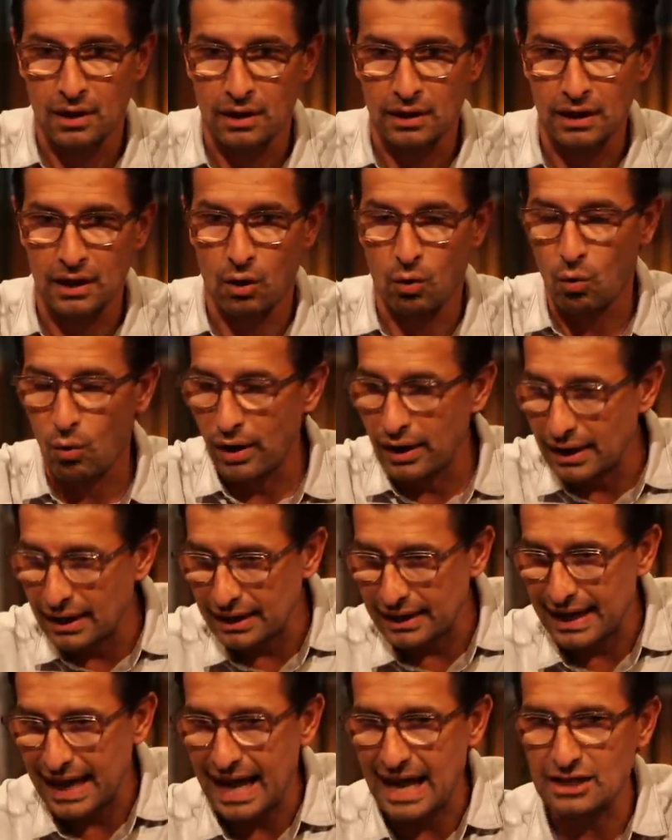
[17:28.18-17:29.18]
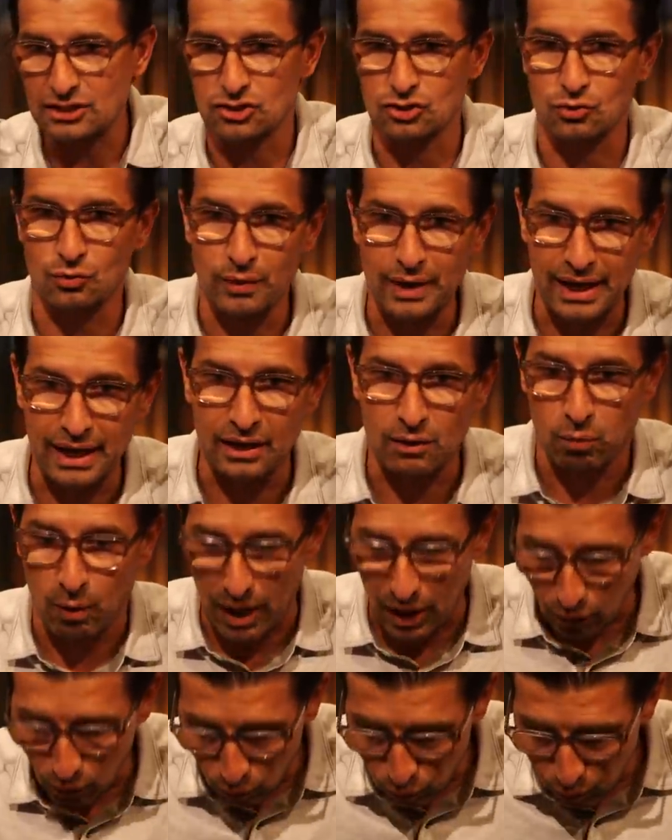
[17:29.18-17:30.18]
you know, oil and gas rig
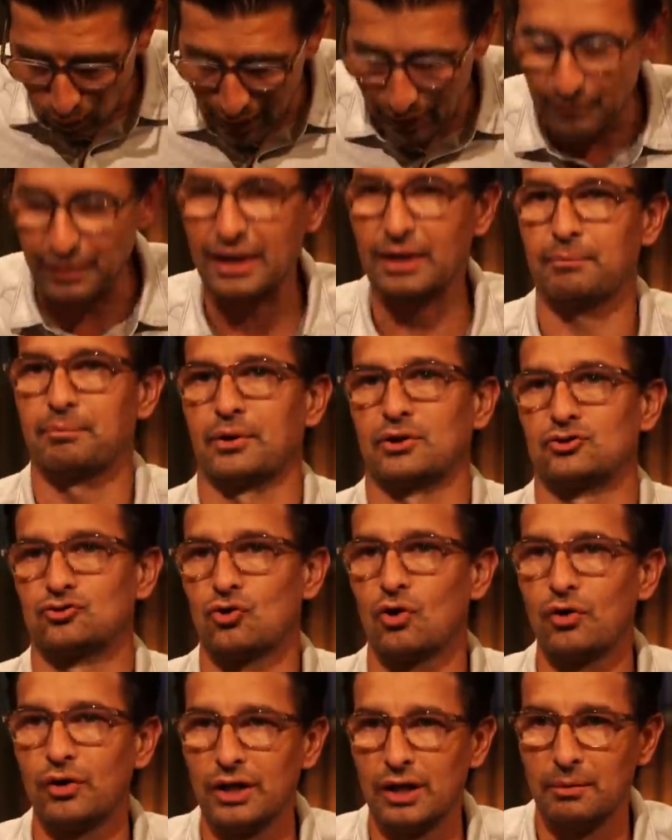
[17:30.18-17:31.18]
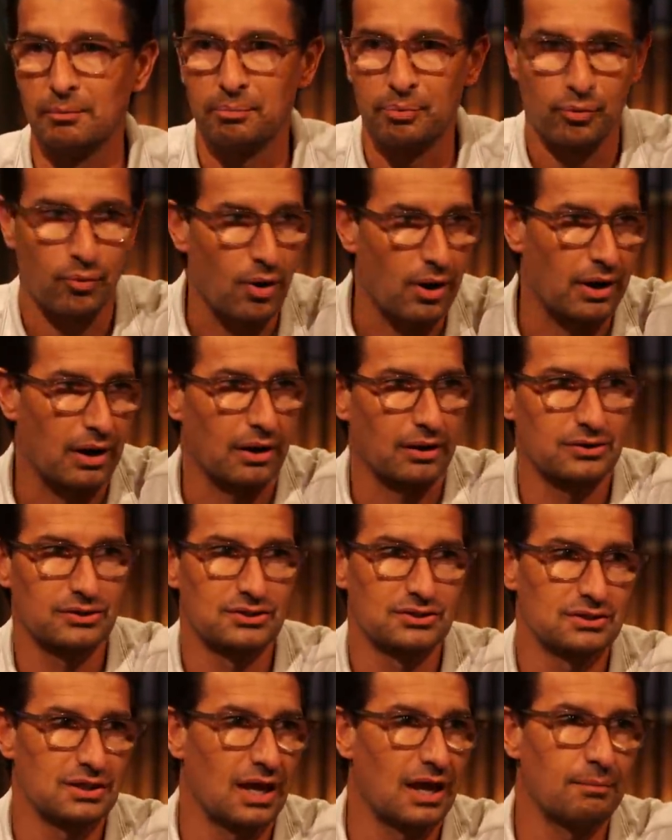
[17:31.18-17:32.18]
while wearing petroleum oh,
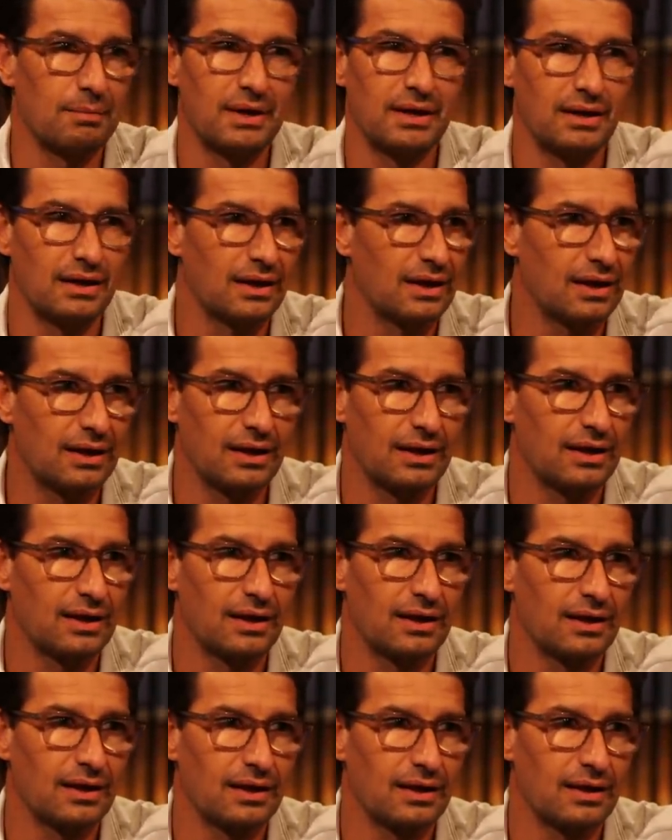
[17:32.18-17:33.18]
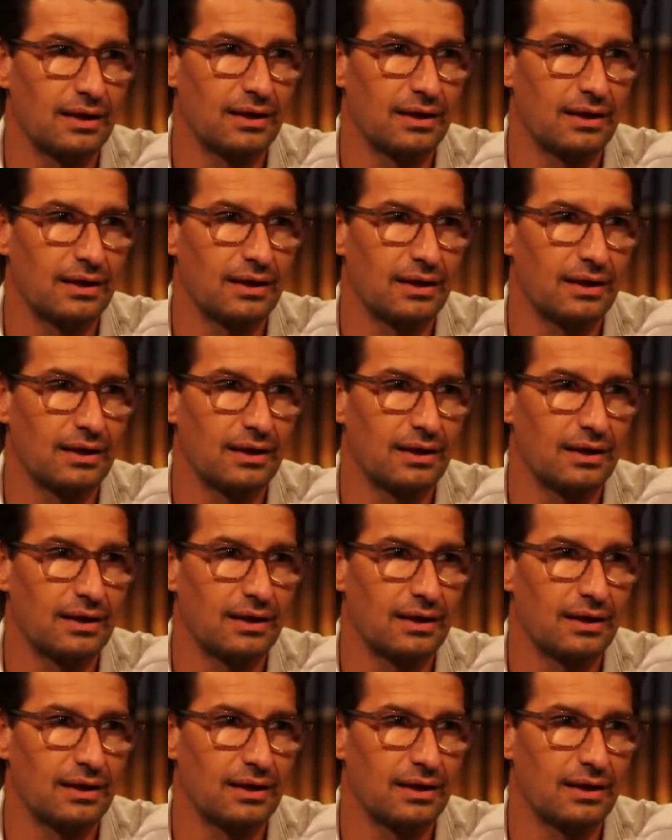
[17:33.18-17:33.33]
products. I look, mean, I mean, they love to